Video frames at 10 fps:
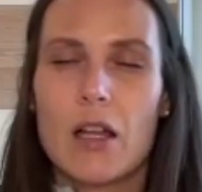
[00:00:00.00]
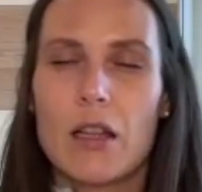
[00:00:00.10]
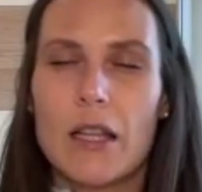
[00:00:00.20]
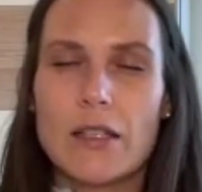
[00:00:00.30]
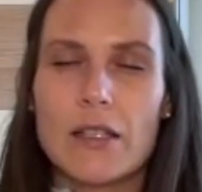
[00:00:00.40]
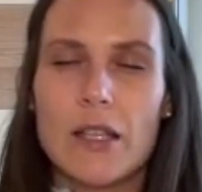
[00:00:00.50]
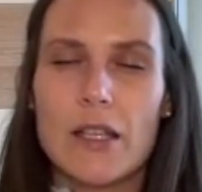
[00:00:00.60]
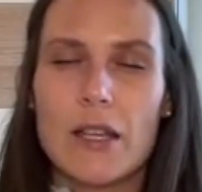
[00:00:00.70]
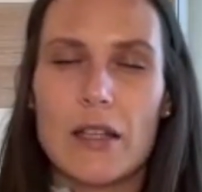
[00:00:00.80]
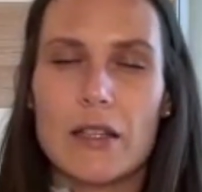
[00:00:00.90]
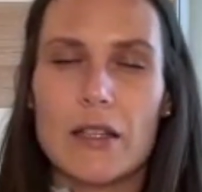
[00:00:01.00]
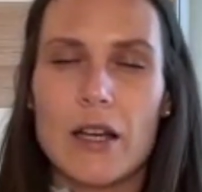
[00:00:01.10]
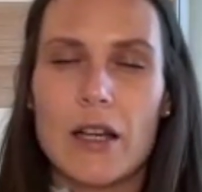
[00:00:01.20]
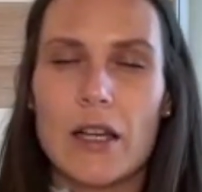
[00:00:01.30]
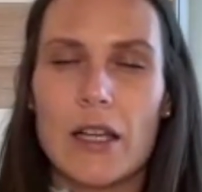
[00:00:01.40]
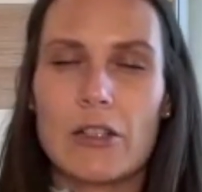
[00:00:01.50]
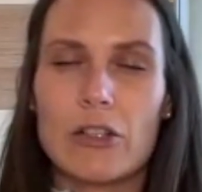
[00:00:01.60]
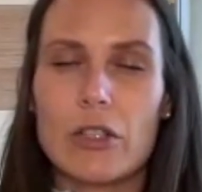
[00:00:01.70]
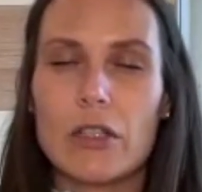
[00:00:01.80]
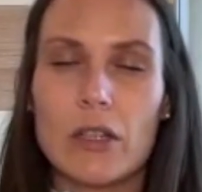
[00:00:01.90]
let's say at a younger
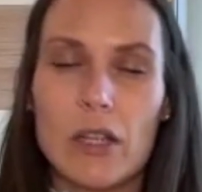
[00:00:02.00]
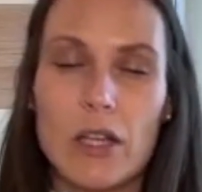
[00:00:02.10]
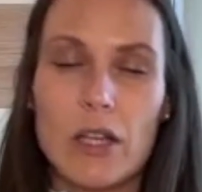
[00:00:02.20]
age, till